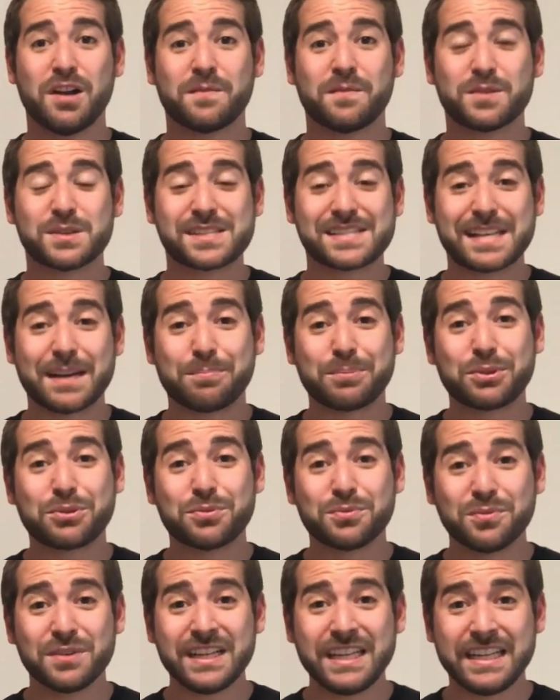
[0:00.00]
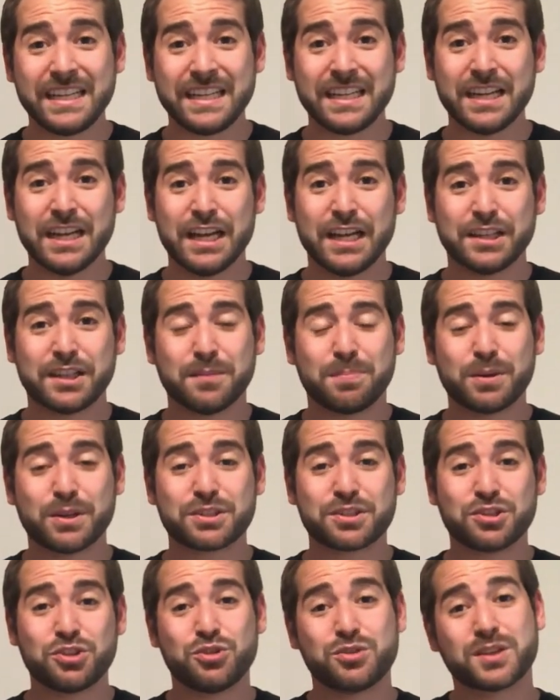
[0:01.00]
For step 3, the
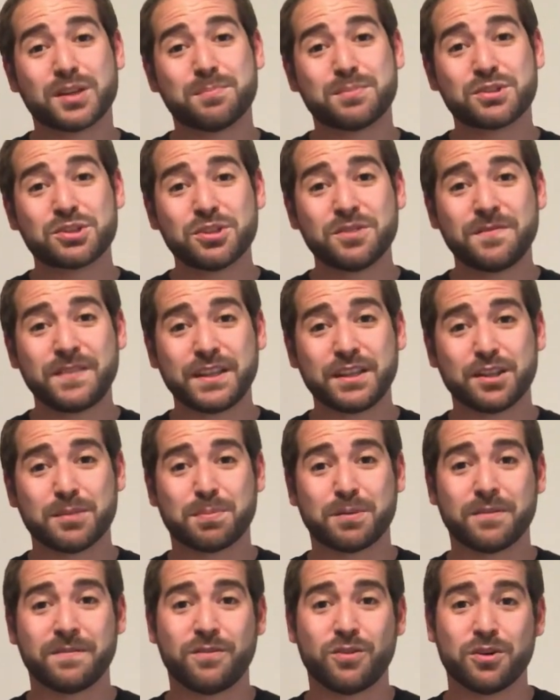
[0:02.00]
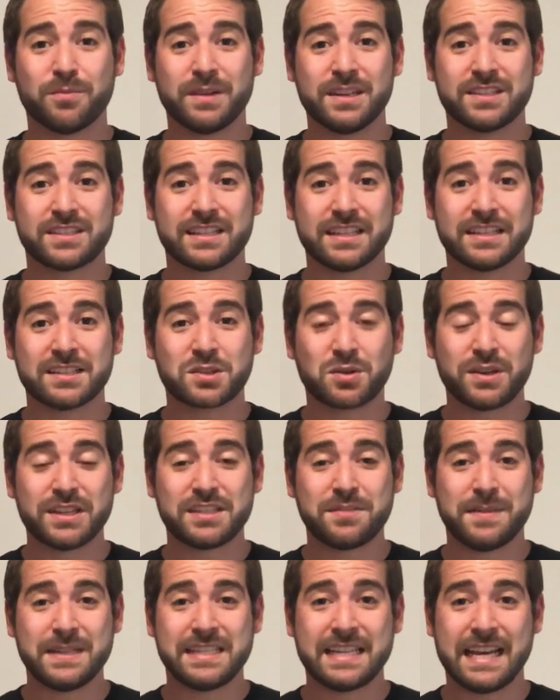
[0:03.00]
person who's observing the performance is going
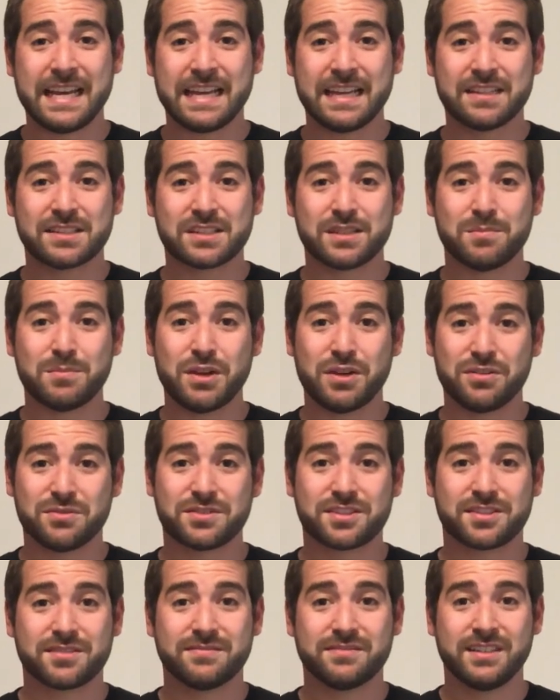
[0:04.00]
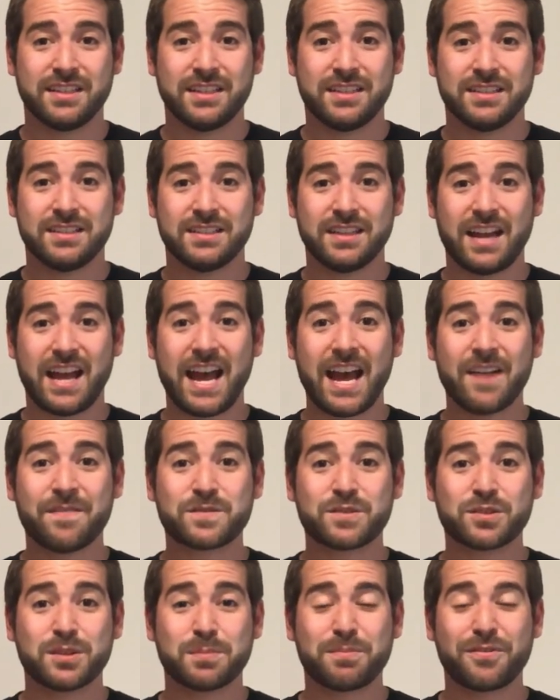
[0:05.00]
to be taking some notes.
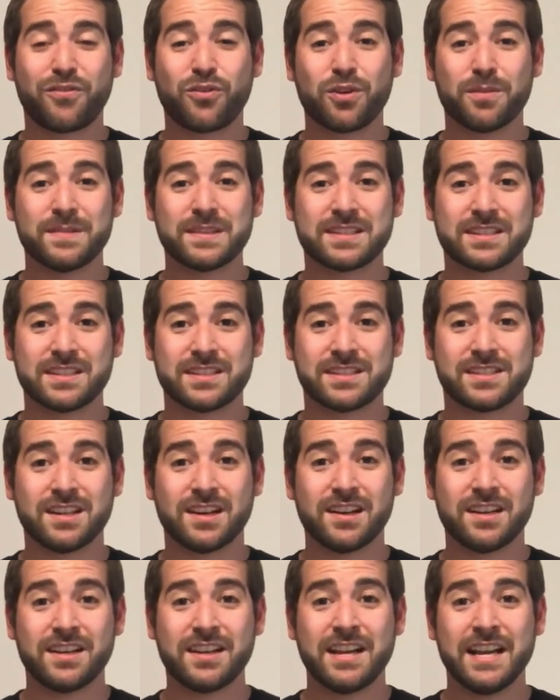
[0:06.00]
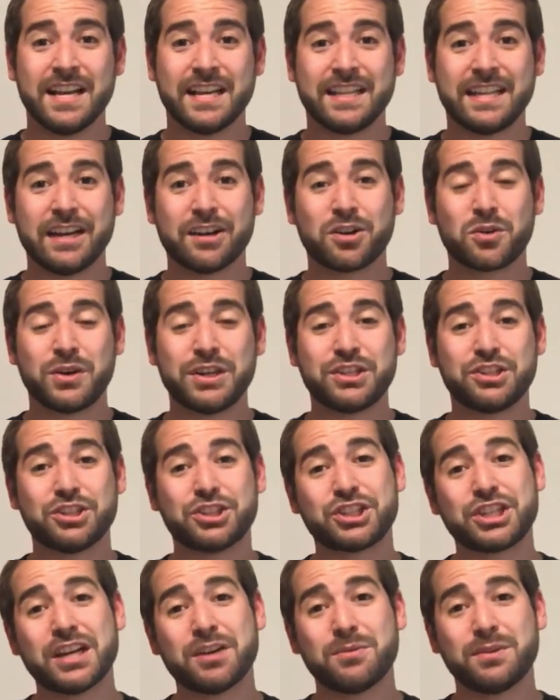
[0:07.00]
After the performance is done, they are going to
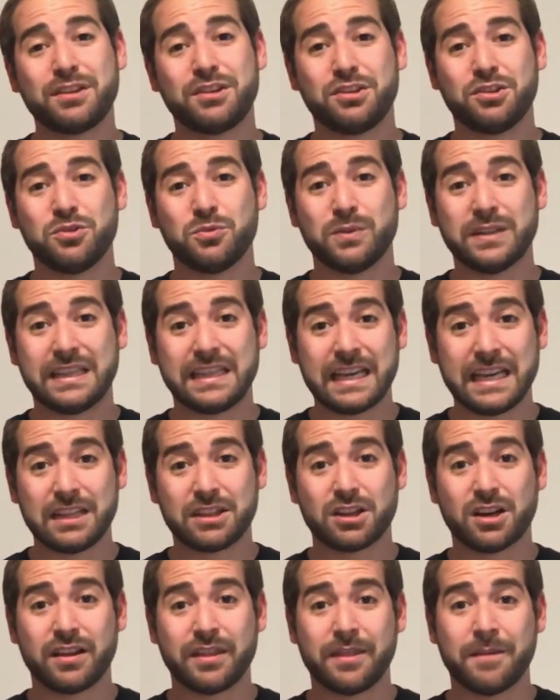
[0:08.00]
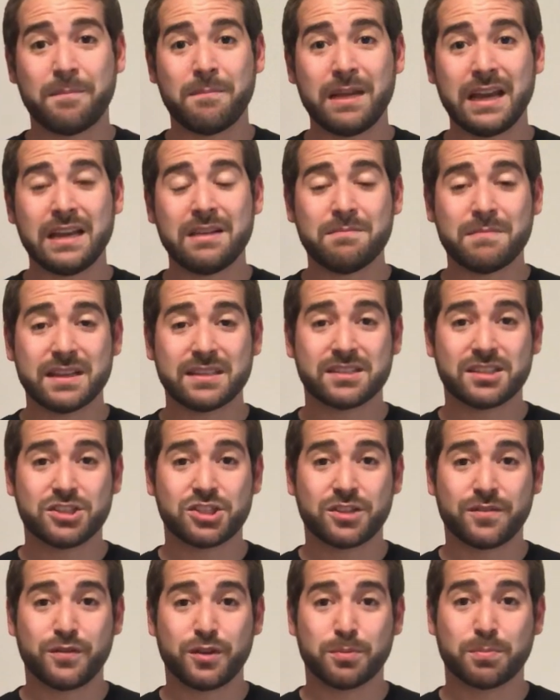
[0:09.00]
share with you what they thought the main
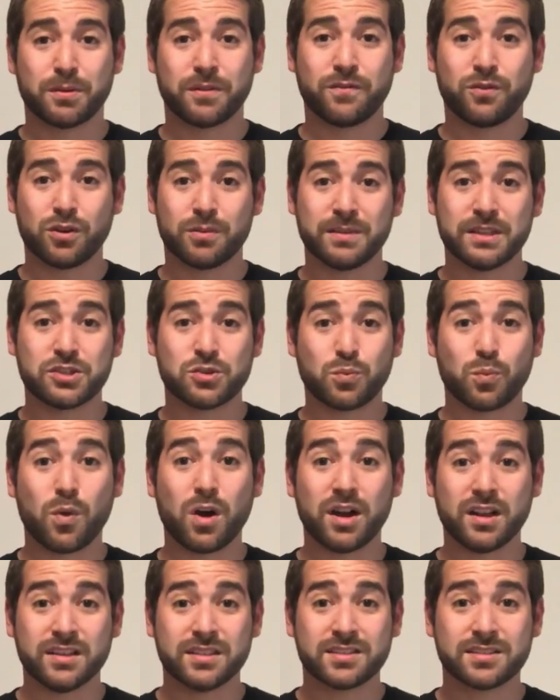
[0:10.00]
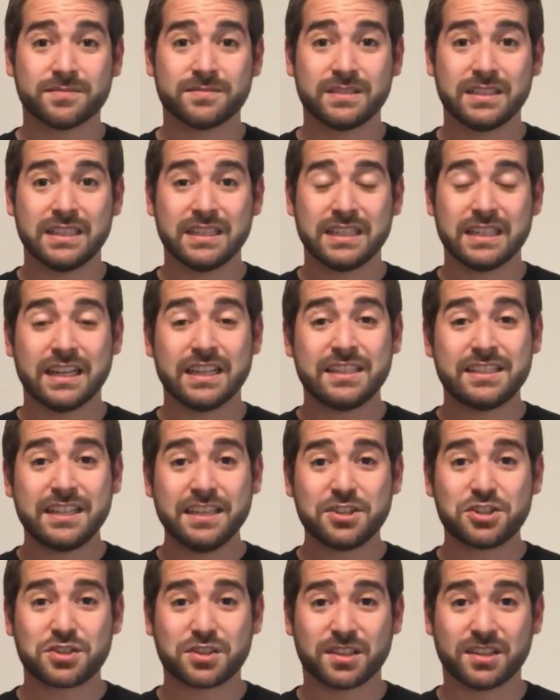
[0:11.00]
message of your performance was.
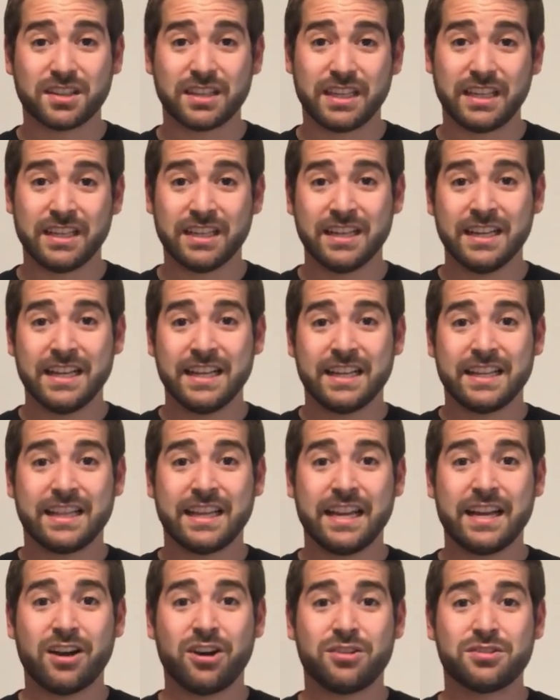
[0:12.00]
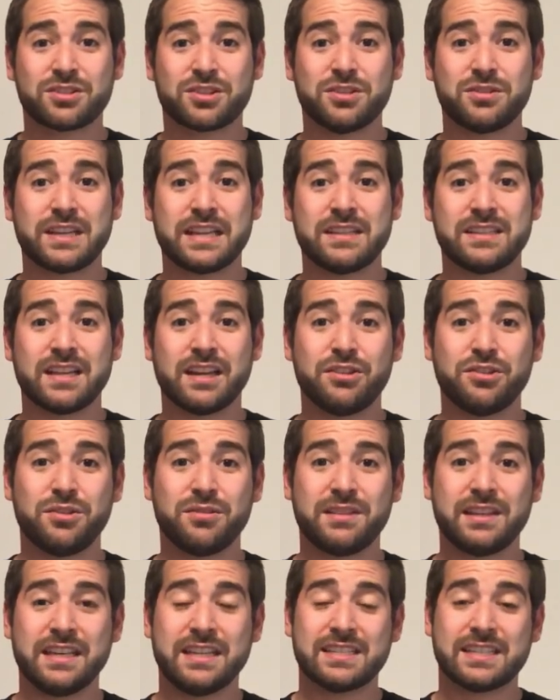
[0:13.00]
Additionally, they also can tell
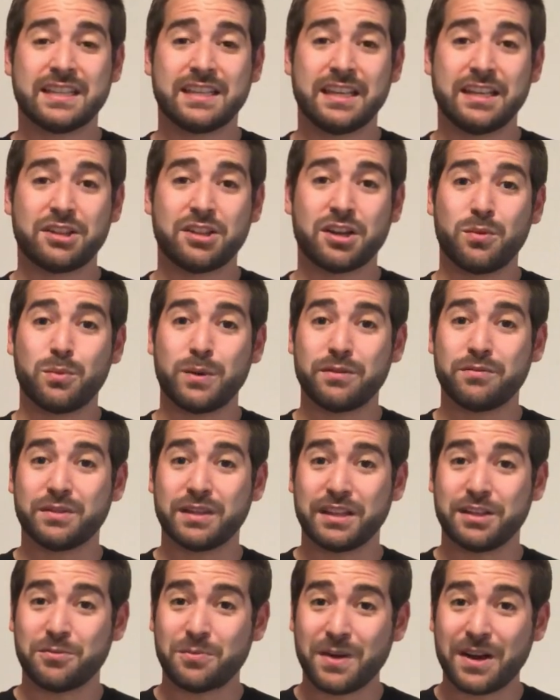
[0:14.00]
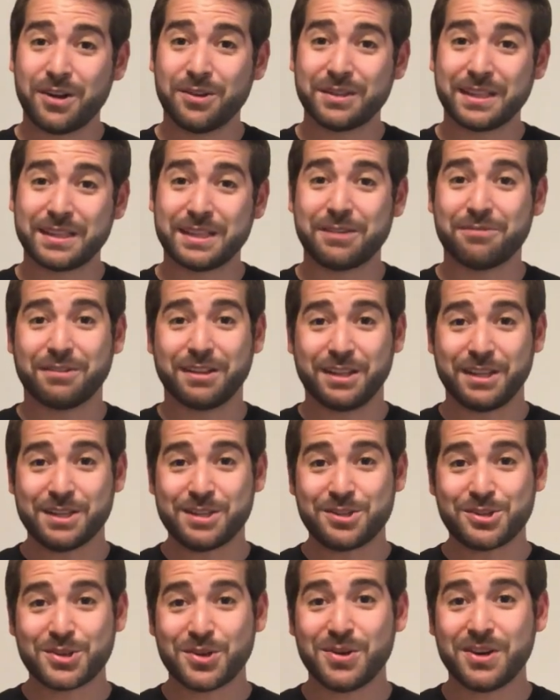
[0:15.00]
you things that they went really well, that they really
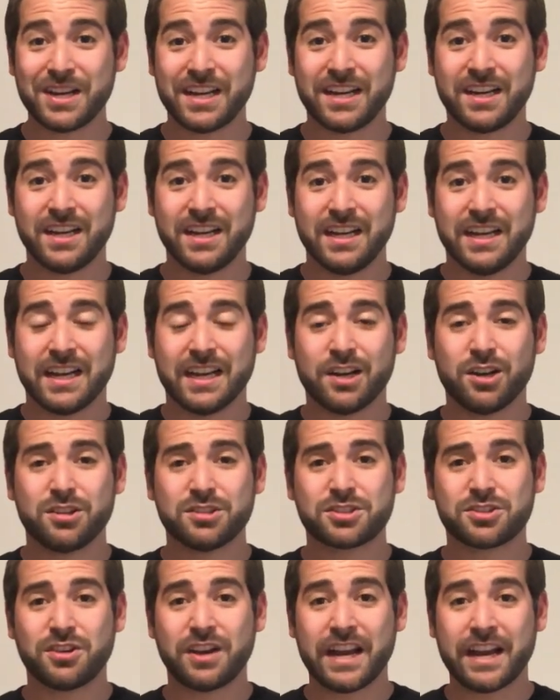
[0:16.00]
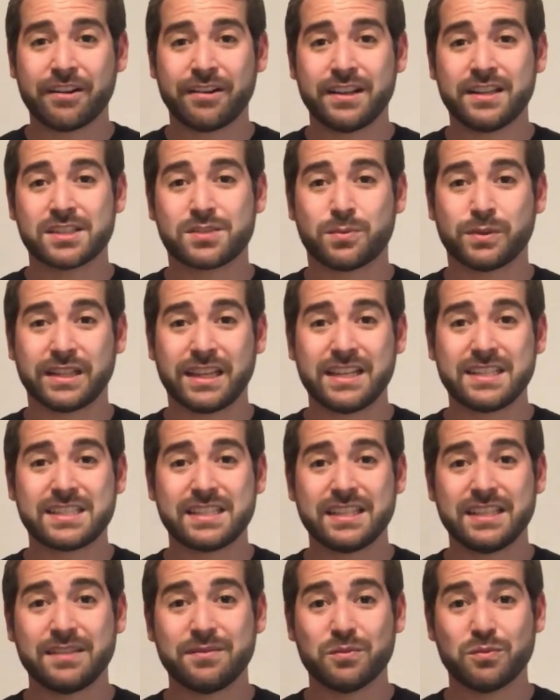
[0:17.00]
enjoyed, and also areas where they
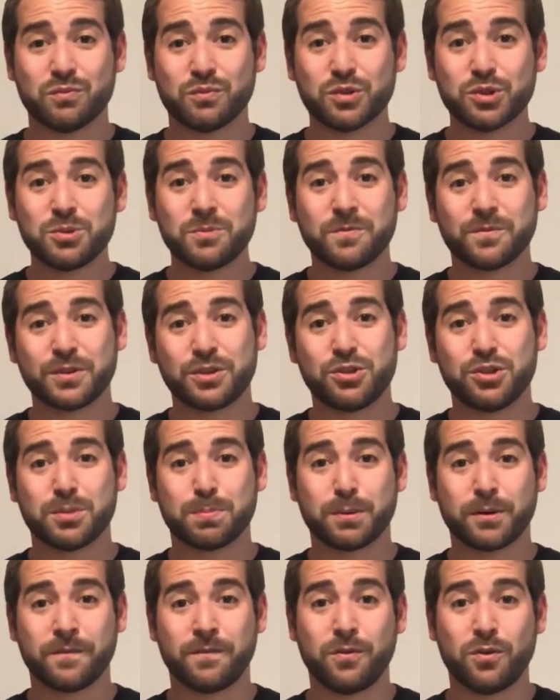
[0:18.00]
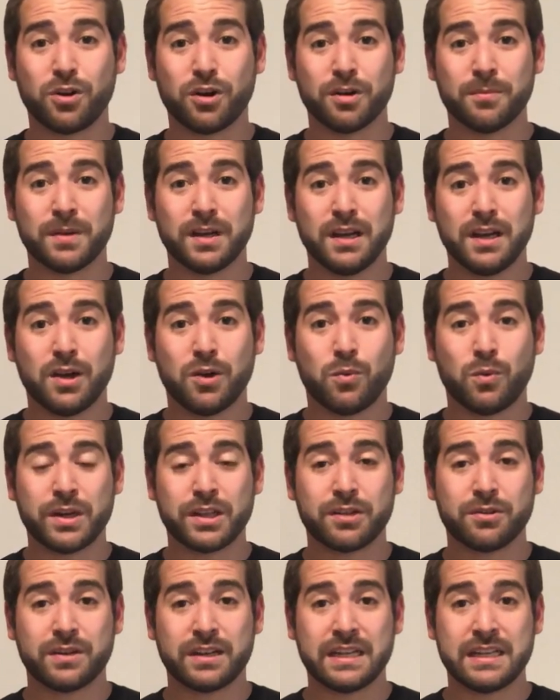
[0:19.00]
see room for you to improve,
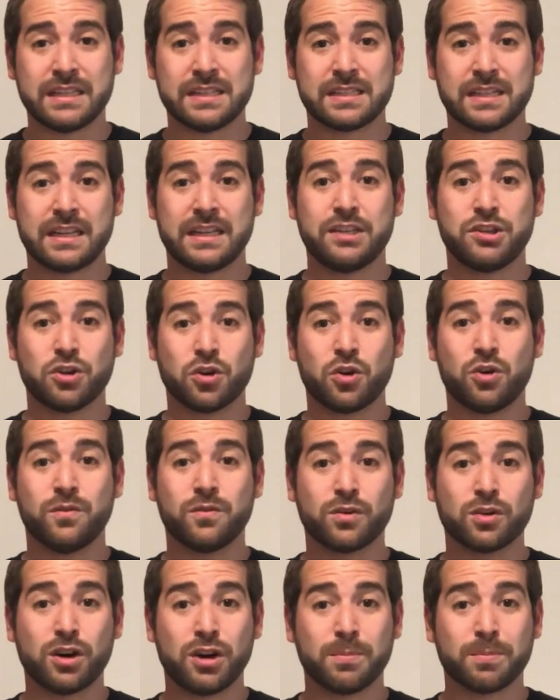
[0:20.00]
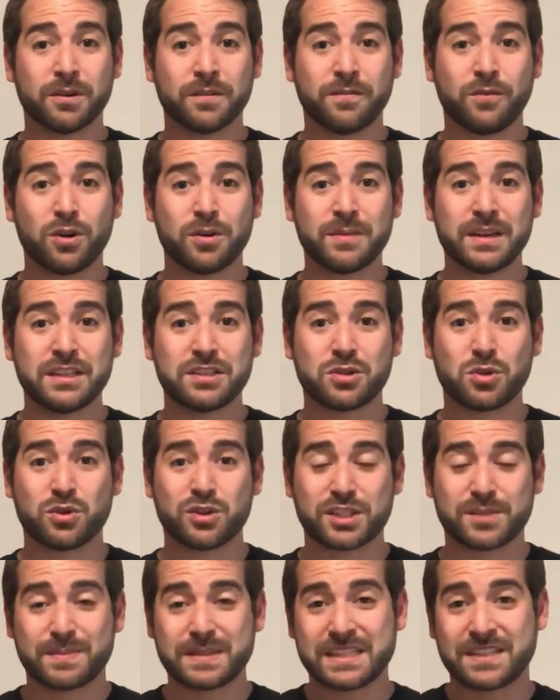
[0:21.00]
whether it is in your overall performance
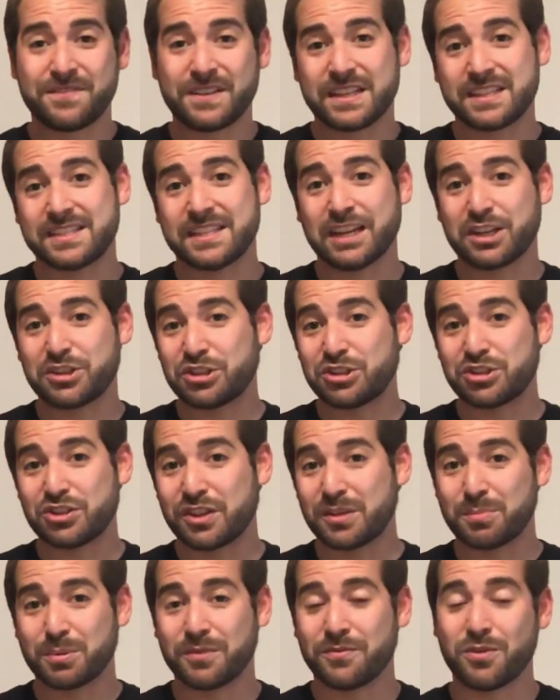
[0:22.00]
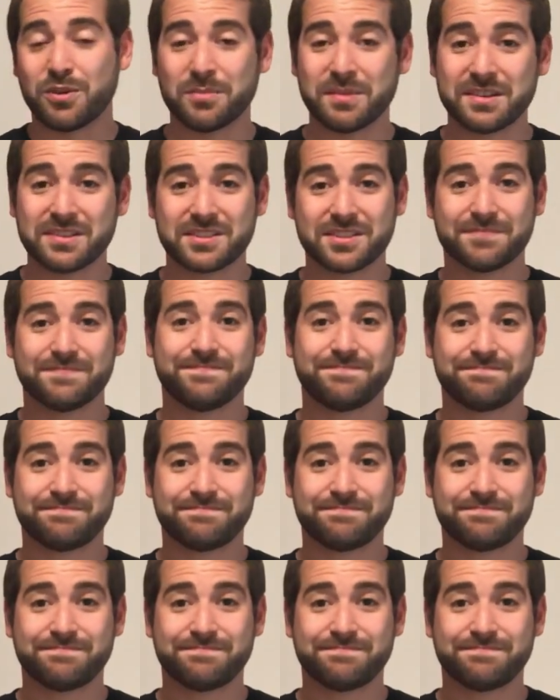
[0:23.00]
or specific sections of the performance.